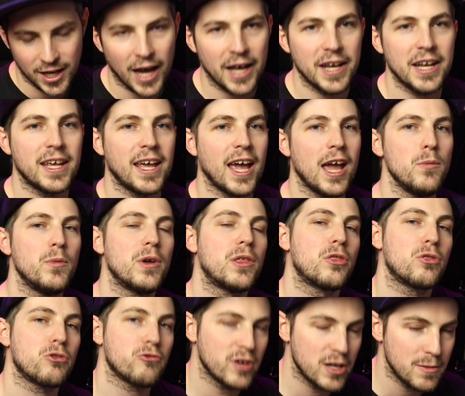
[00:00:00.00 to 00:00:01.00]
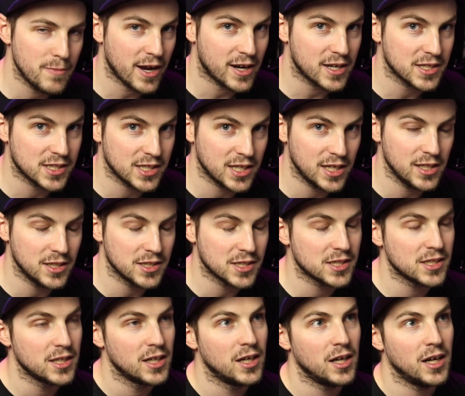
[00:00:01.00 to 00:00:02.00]
and it came with 3
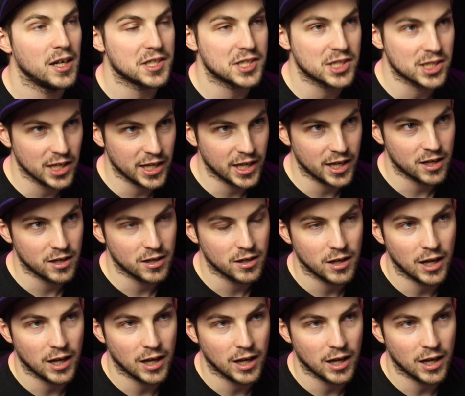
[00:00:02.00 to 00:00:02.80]
magazines, a sling,